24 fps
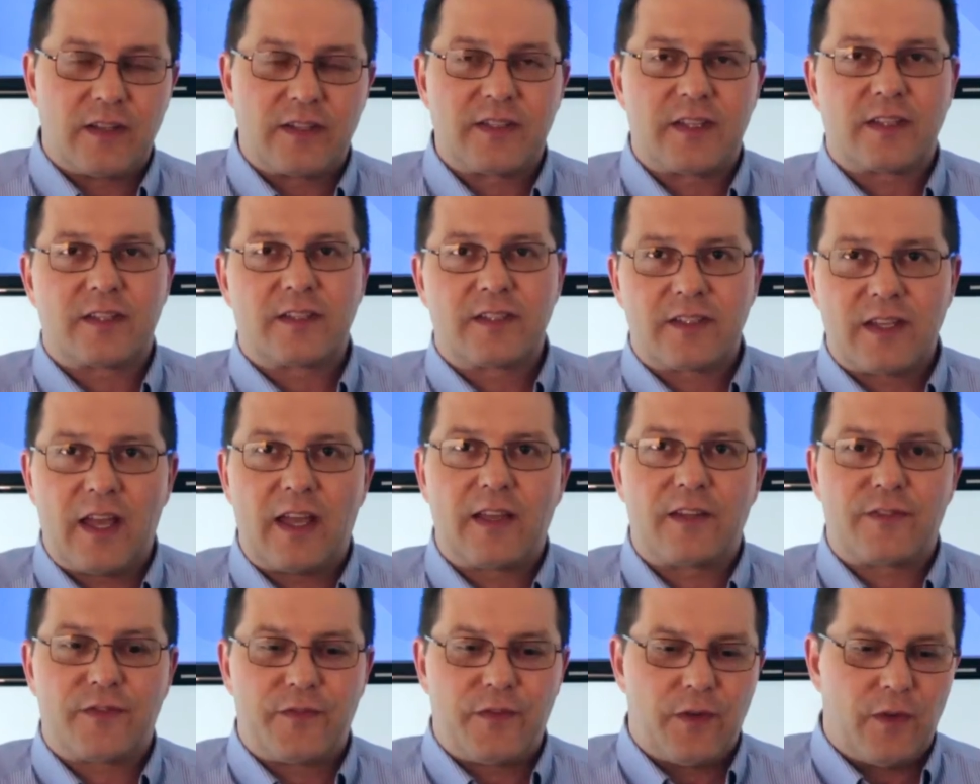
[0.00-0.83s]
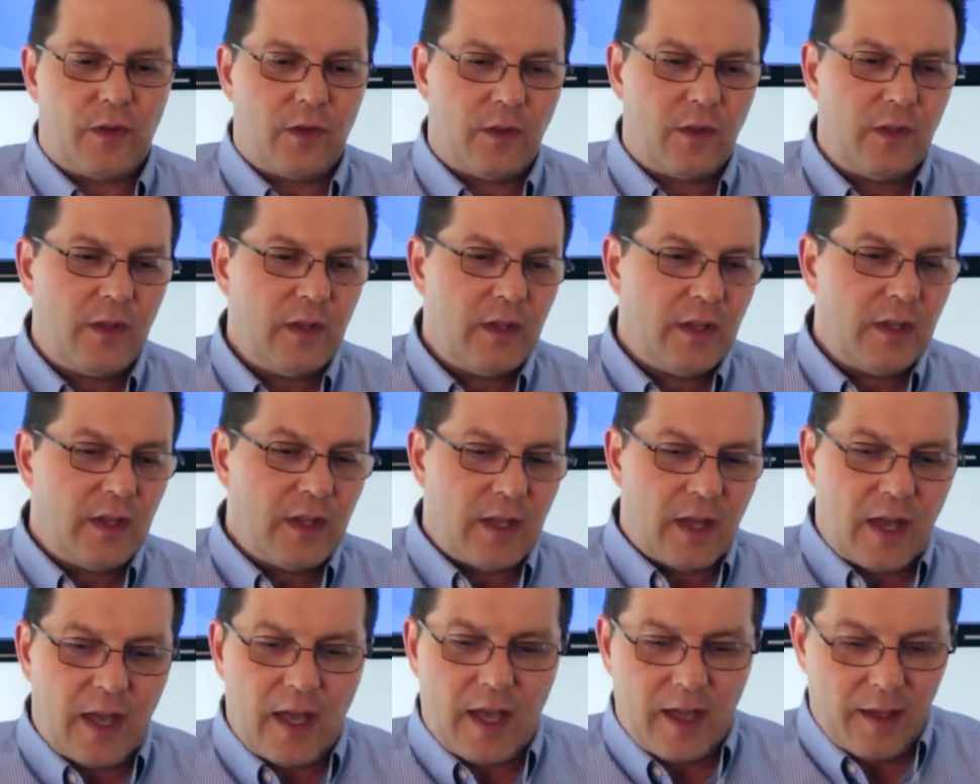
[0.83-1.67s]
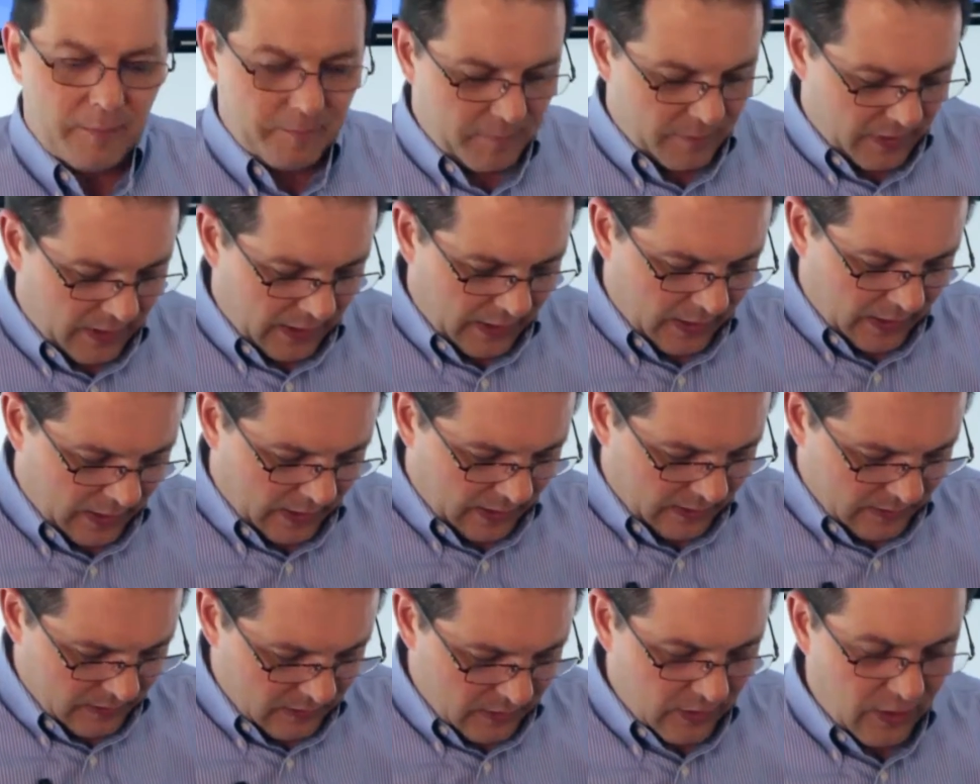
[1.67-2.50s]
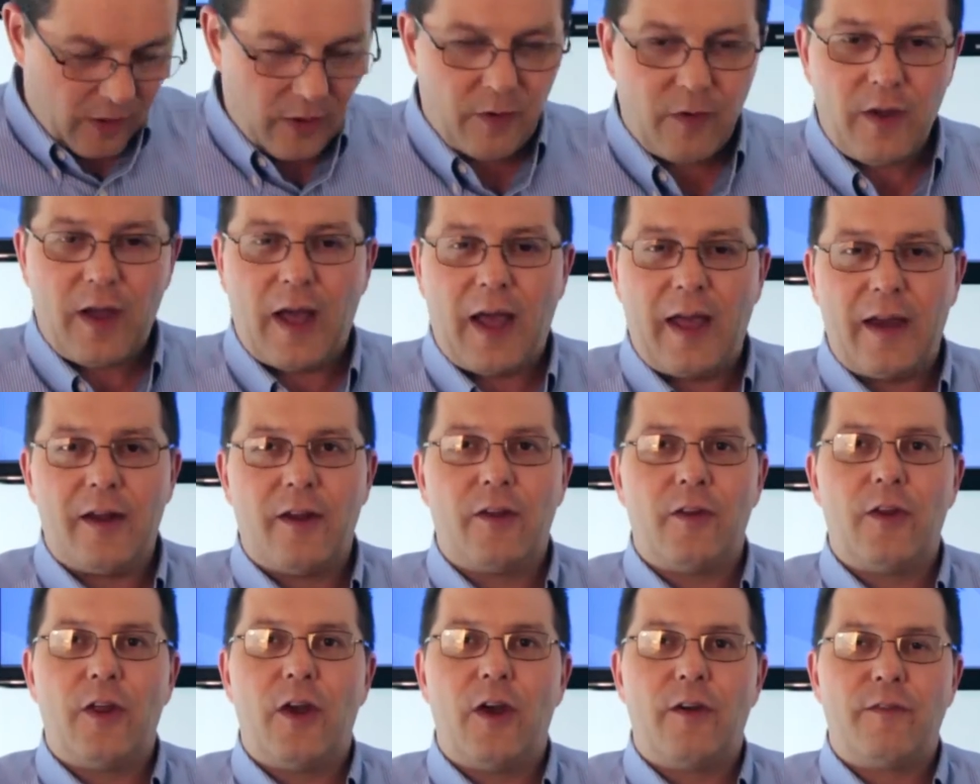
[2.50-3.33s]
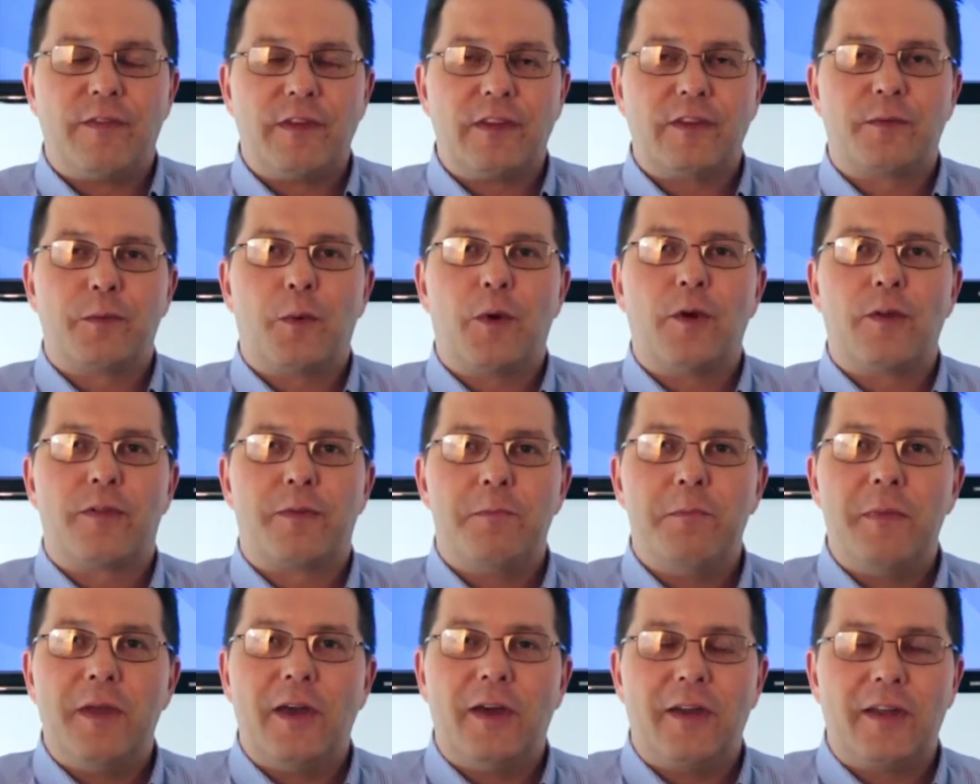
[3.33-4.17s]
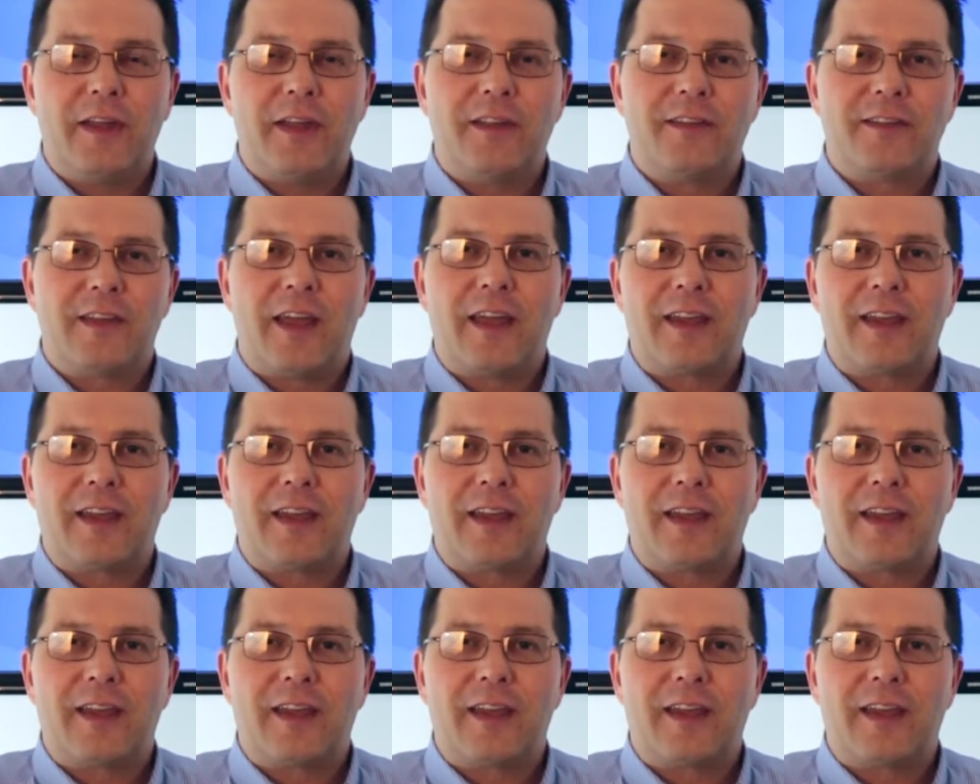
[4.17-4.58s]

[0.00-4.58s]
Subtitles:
successful. You know, I don't know if he's worth millions.